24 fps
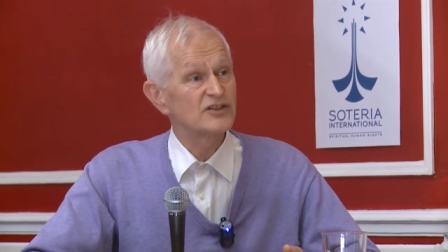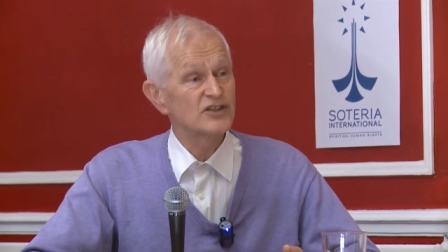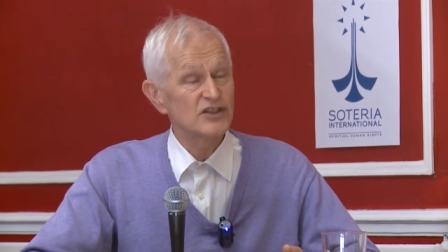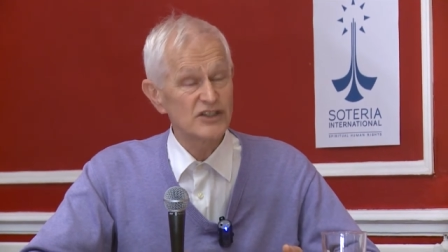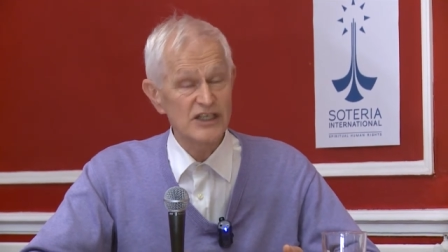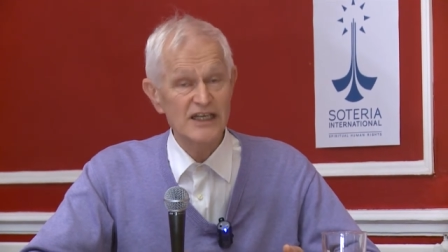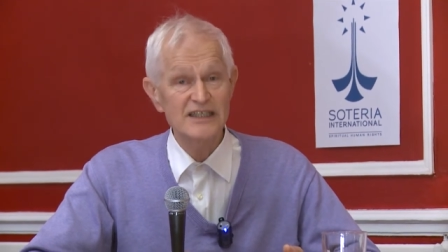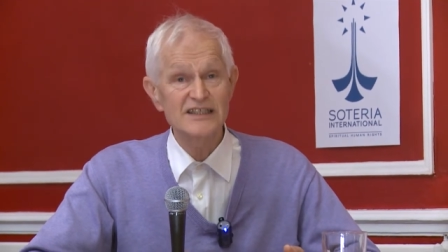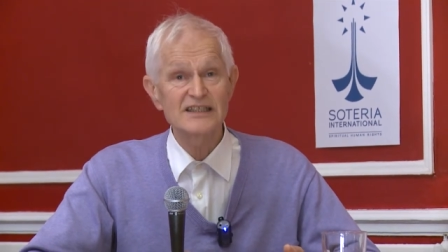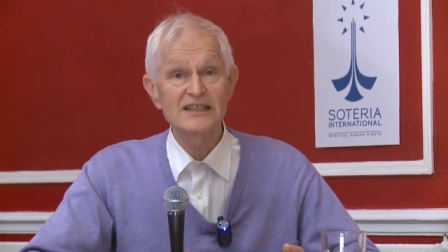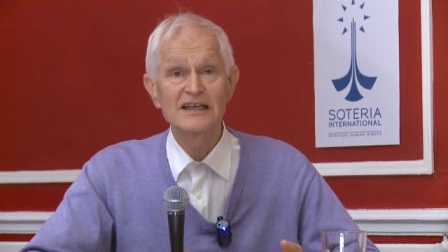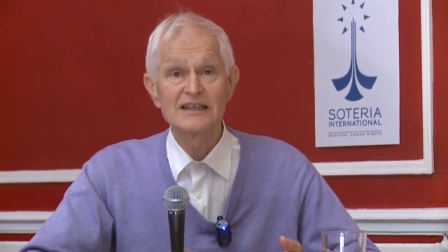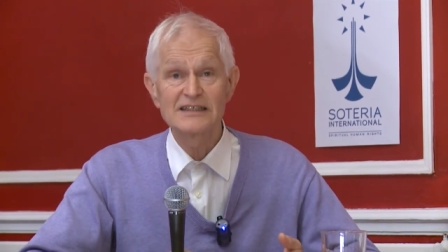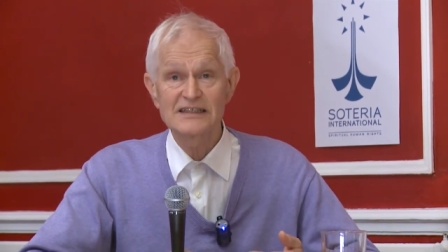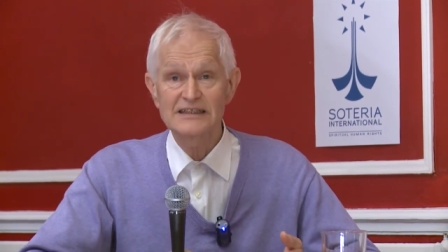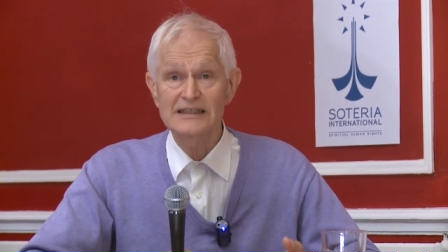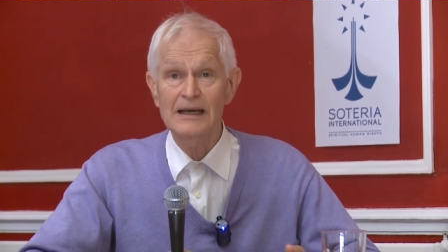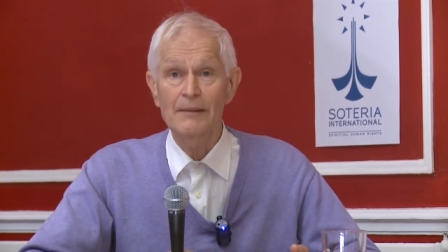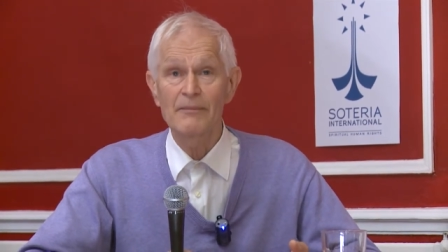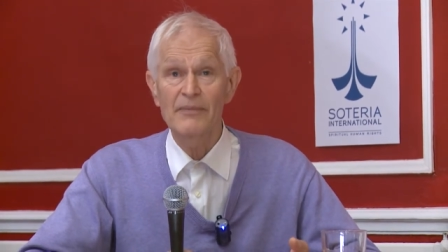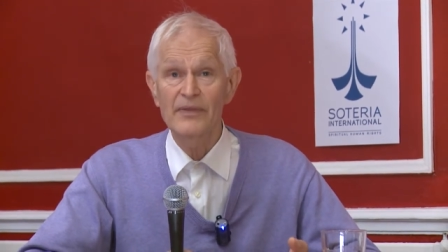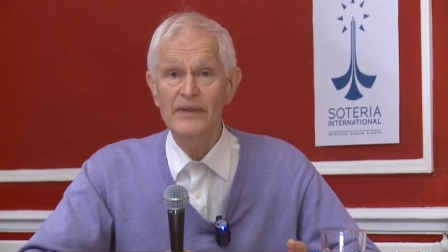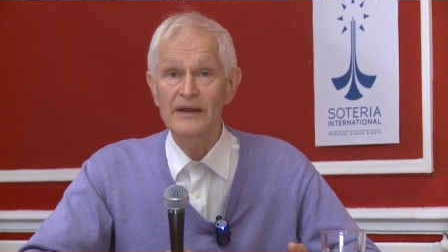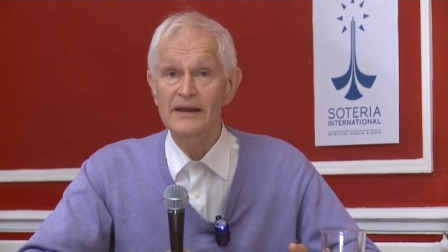just
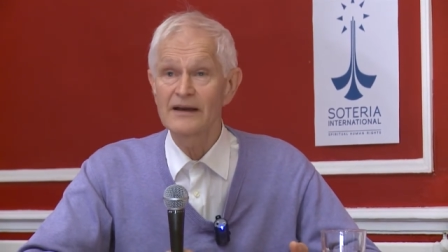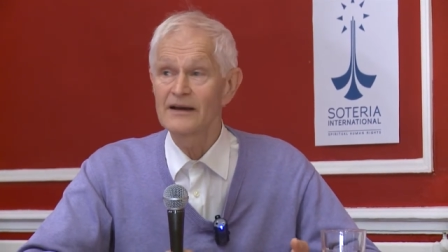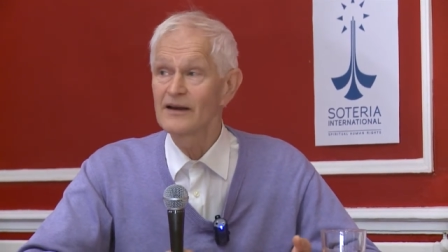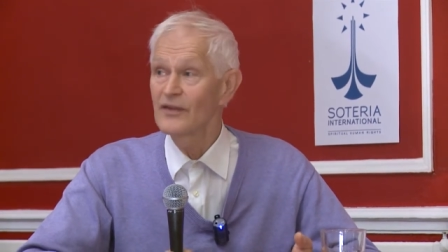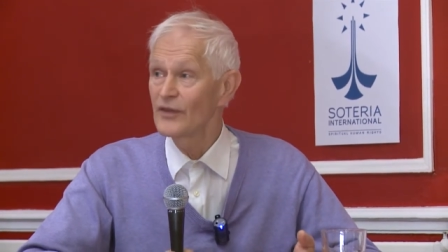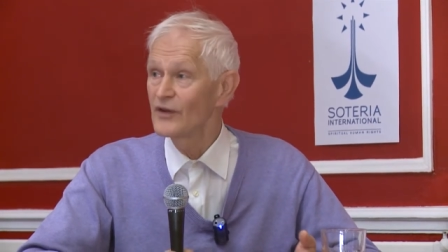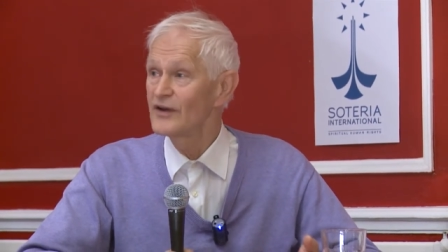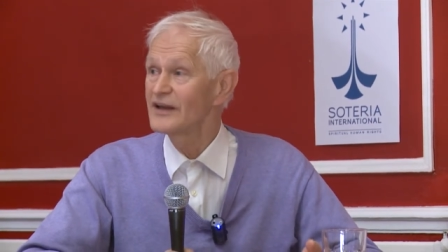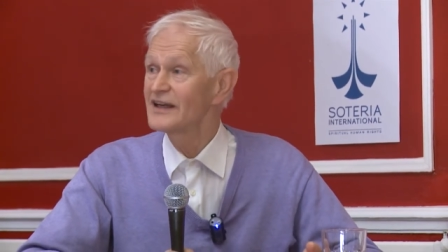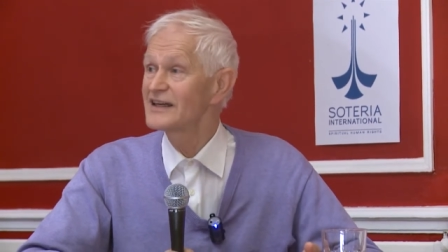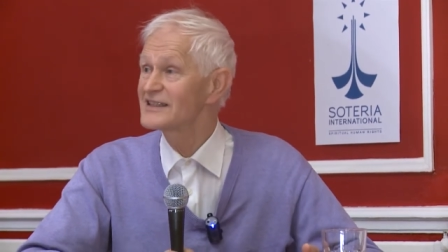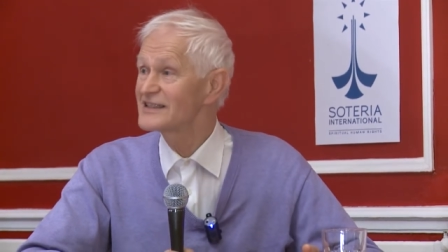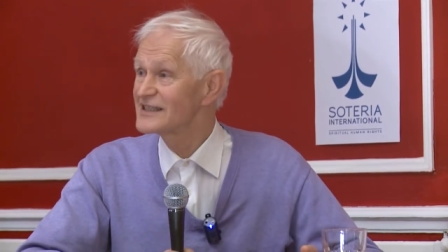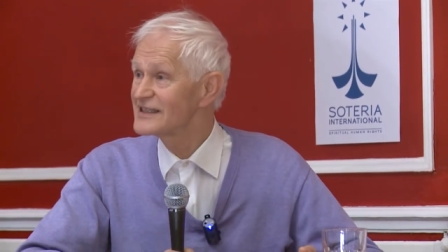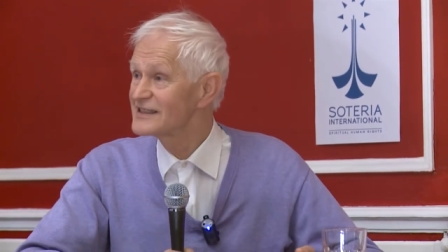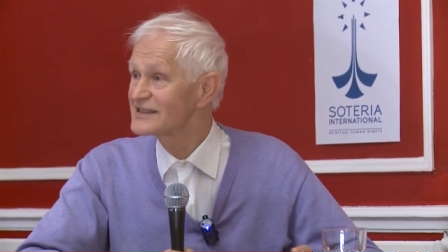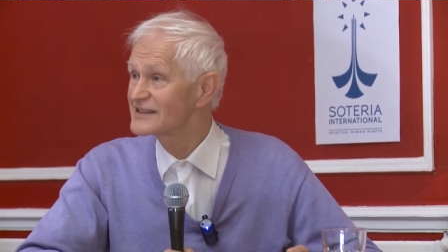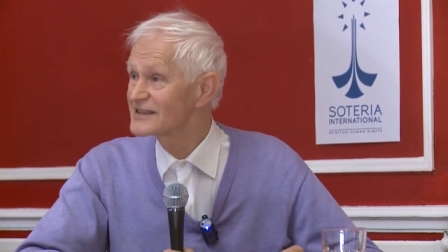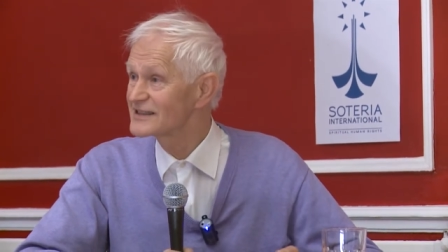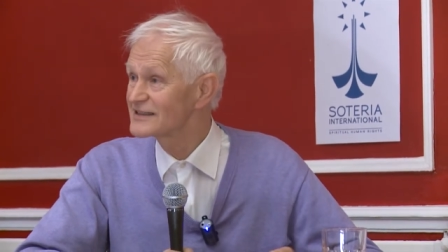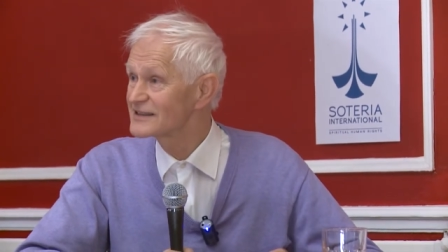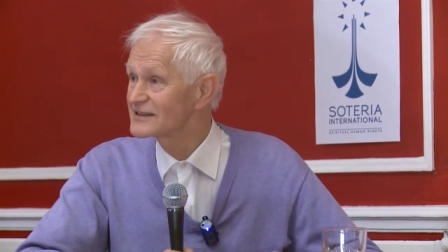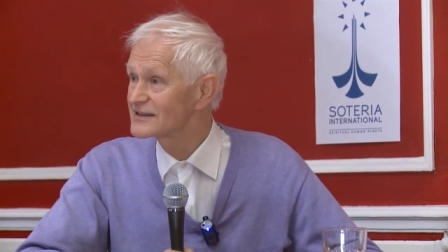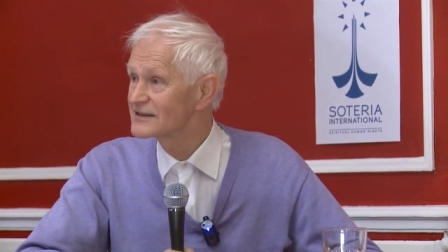something that
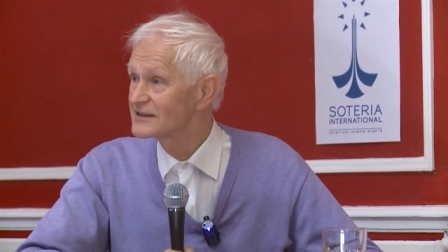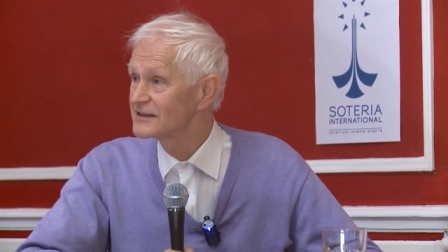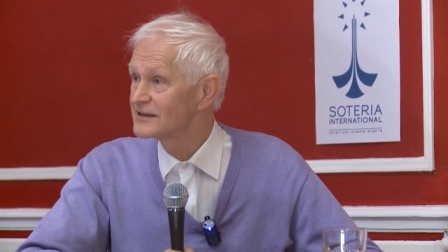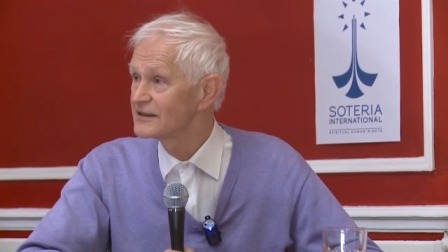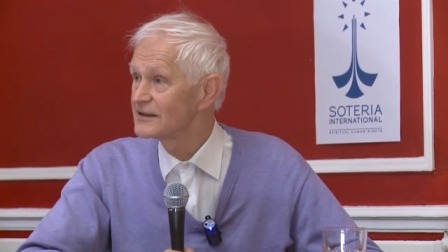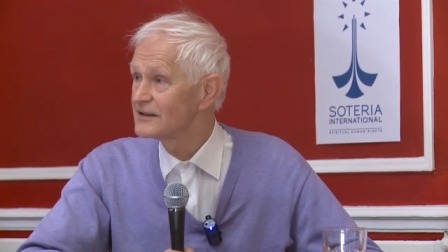exists.